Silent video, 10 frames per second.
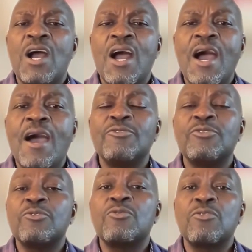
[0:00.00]

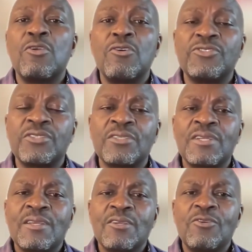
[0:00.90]
how to cross
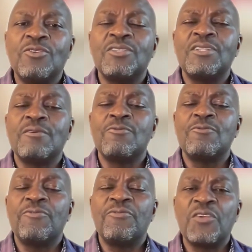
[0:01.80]
because they
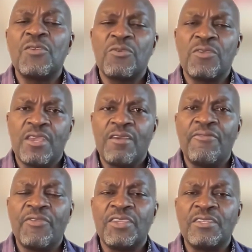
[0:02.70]
could feel with their
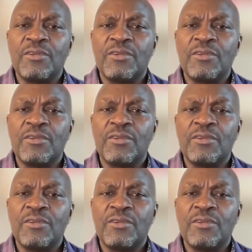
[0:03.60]
feet.